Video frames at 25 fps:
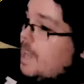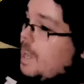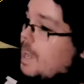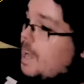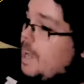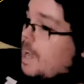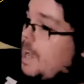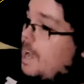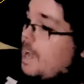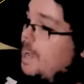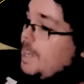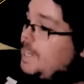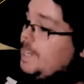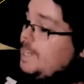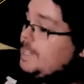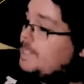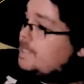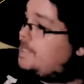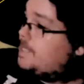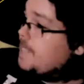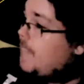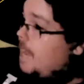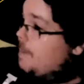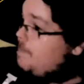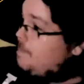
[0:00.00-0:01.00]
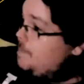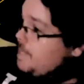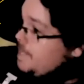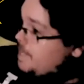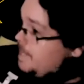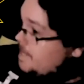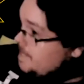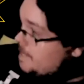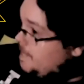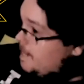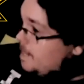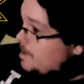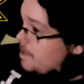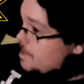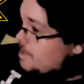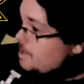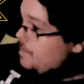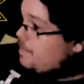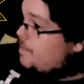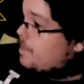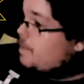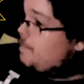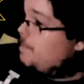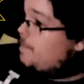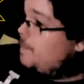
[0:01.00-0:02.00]
Uh, he stopped his character
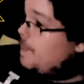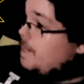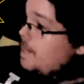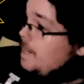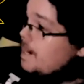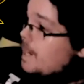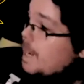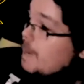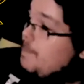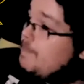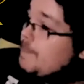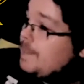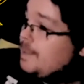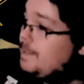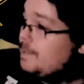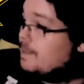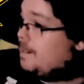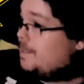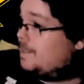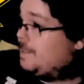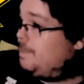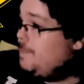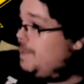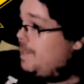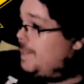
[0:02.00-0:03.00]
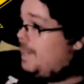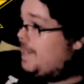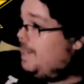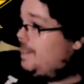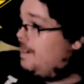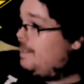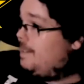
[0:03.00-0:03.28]
from becoming Doctor Manhattan.